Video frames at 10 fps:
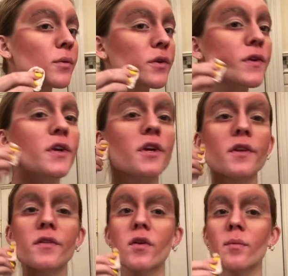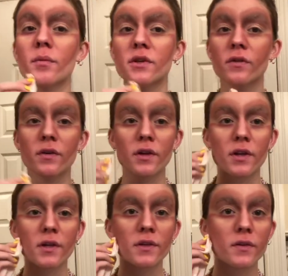I'm just cleaning this up because I
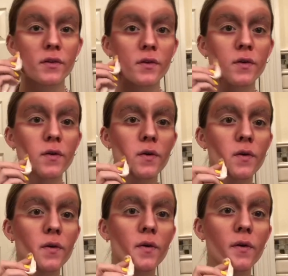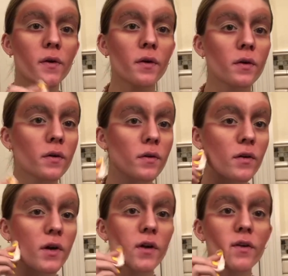realized
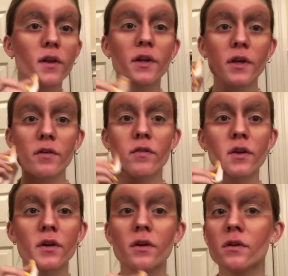they're not really even.